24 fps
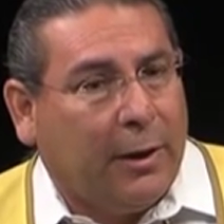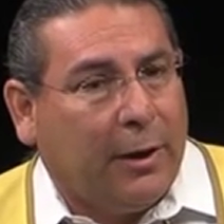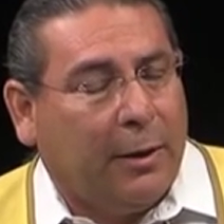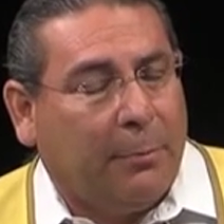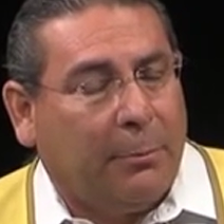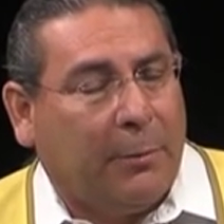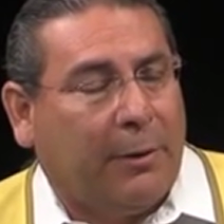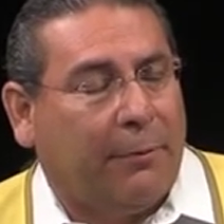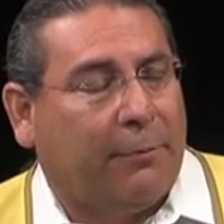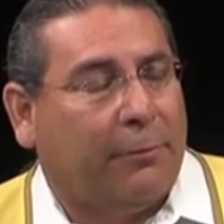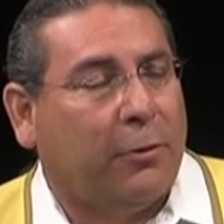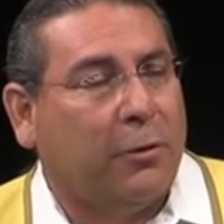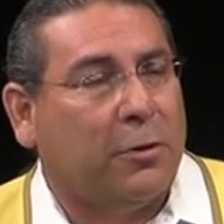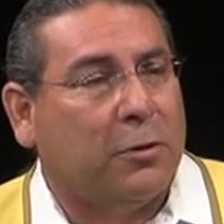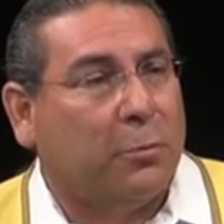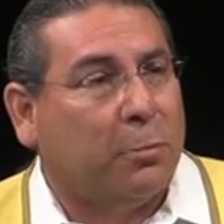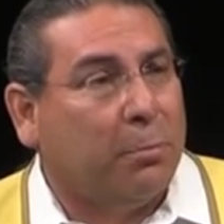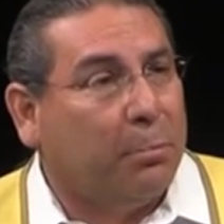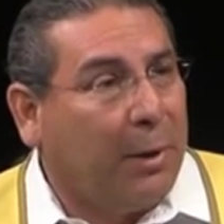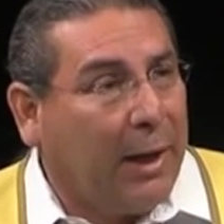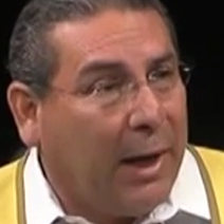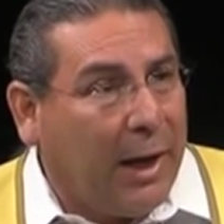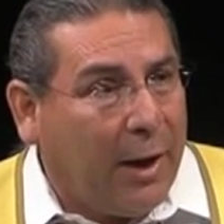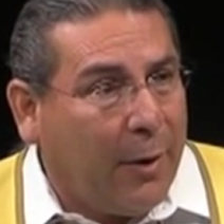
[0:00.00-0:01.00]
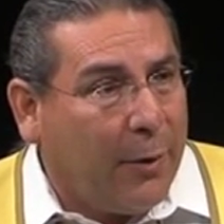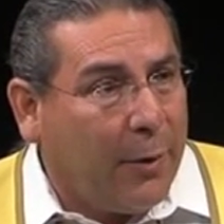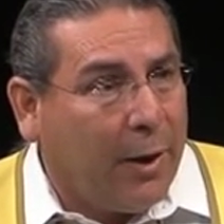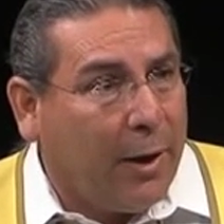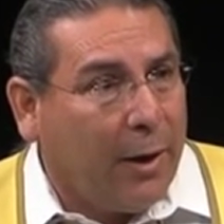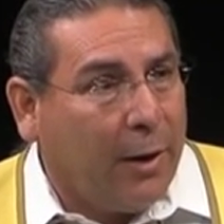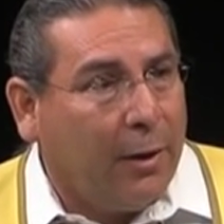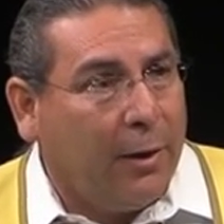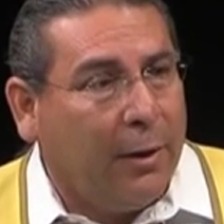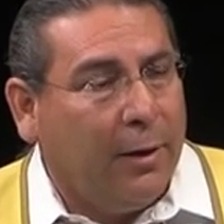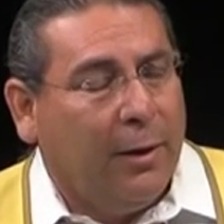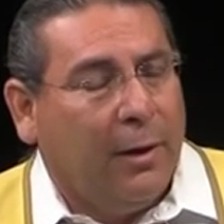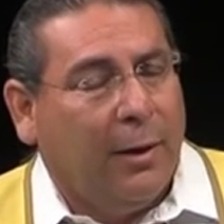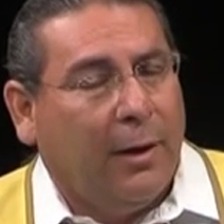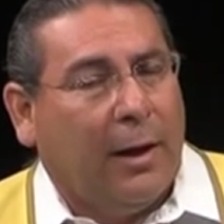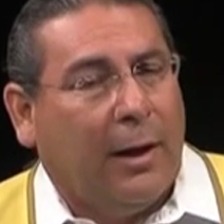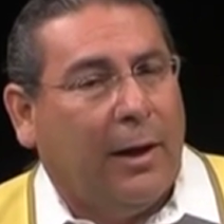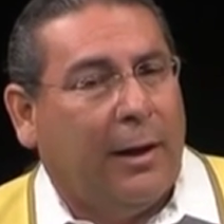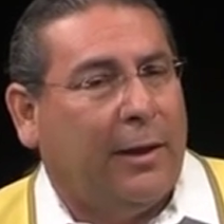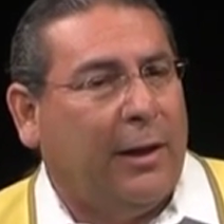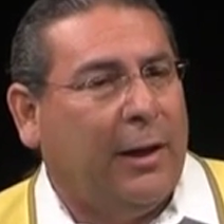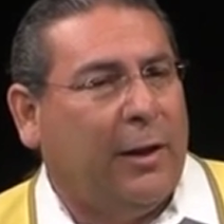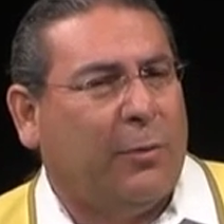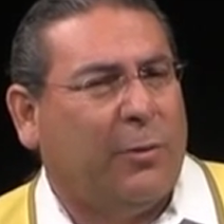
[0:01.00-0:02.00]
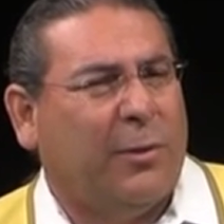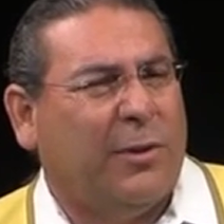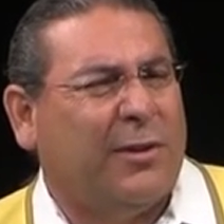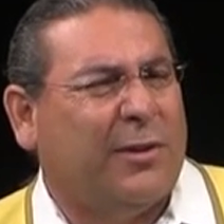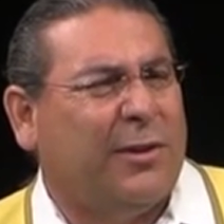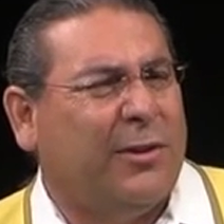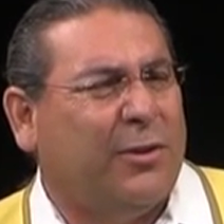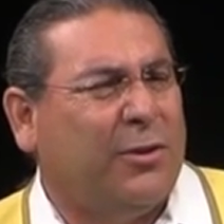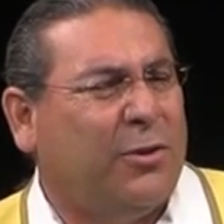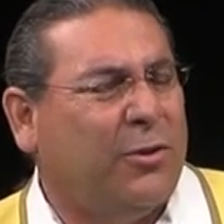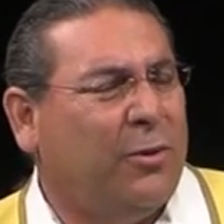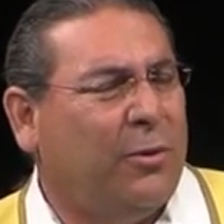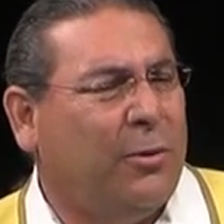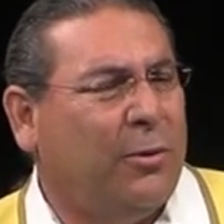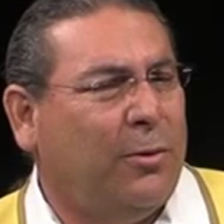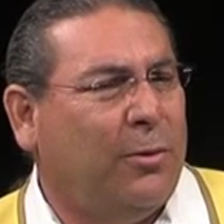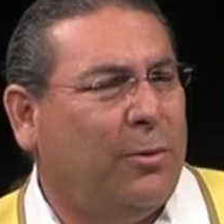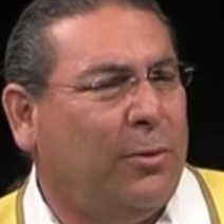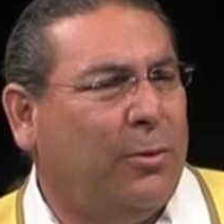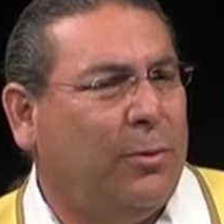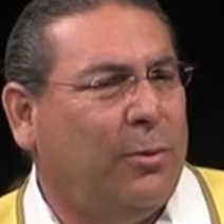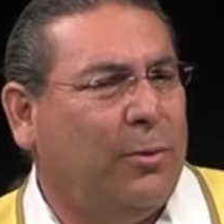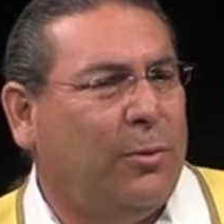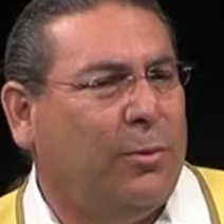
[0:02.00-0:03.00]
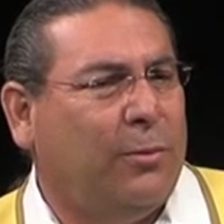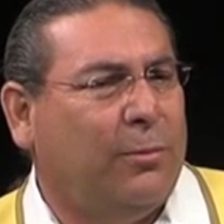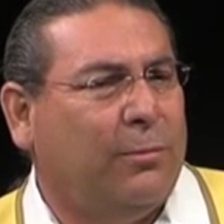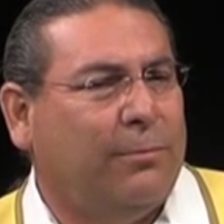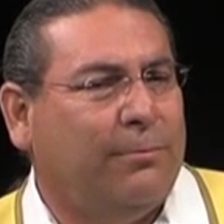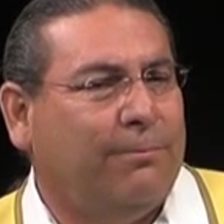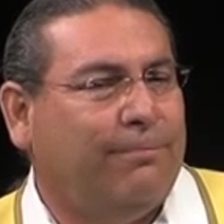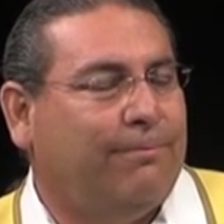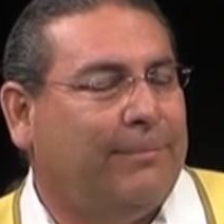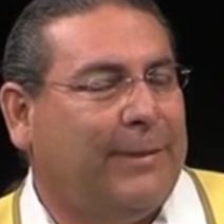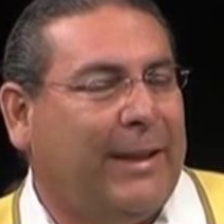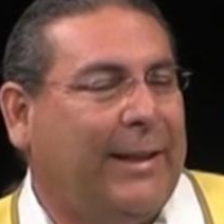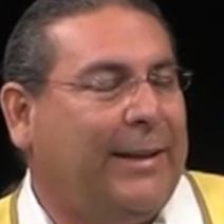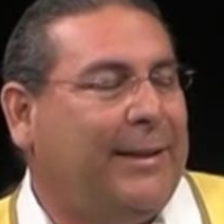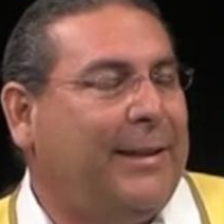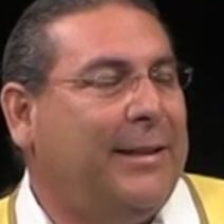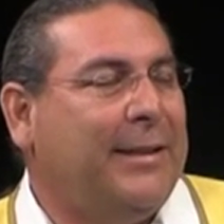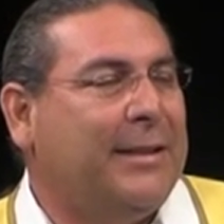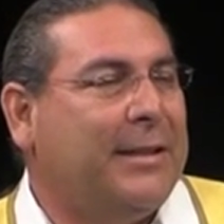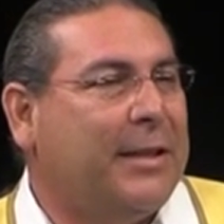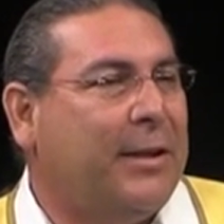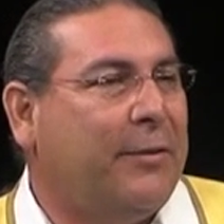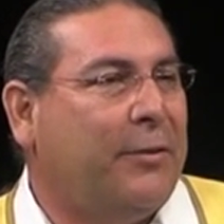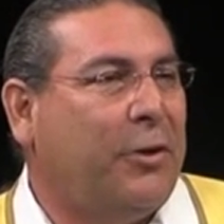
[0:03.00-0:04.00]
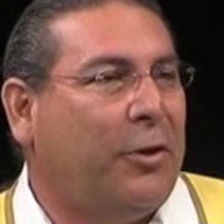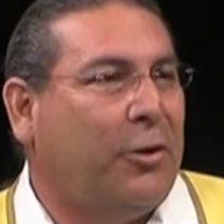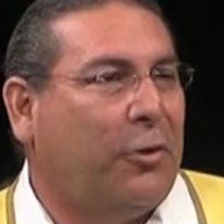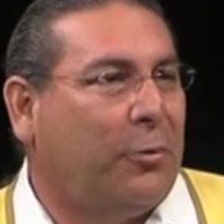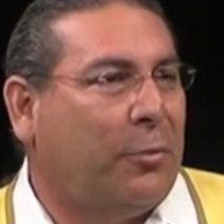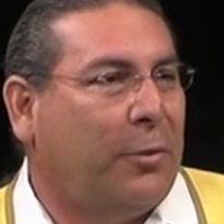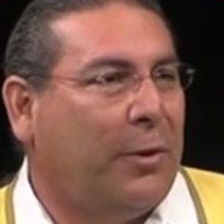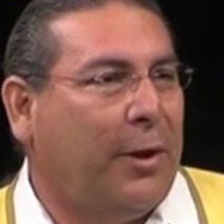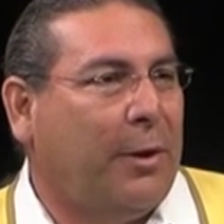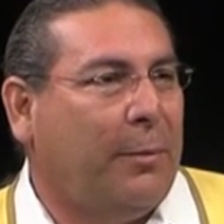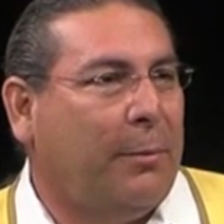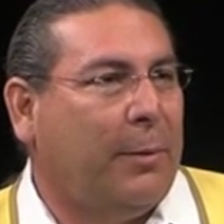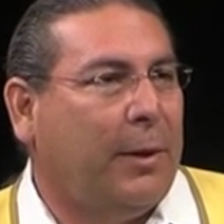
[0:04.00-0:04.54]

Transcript: uh, my first powwow I think was into nineteen seventy-three.